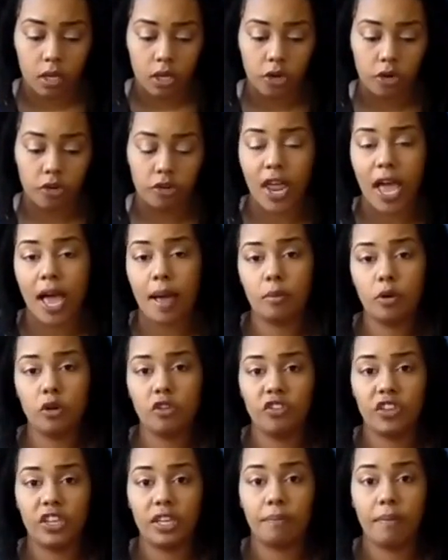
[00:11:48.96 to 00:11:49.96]
you're not
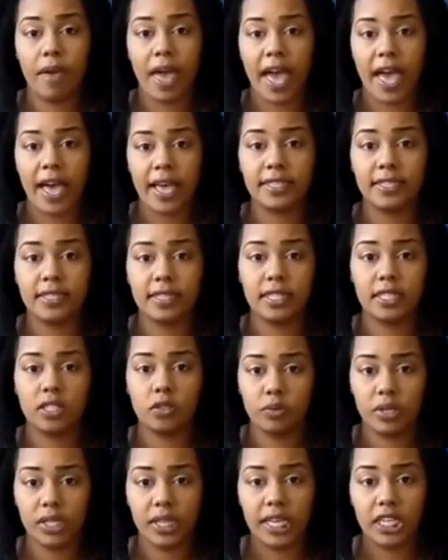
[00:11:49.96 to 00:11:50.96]
moving past
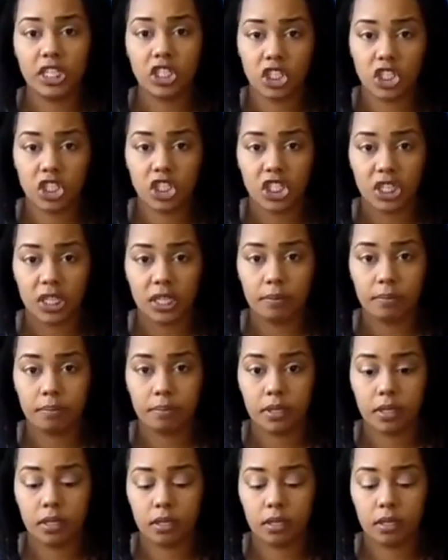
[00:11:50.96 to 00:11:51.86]
this relationship,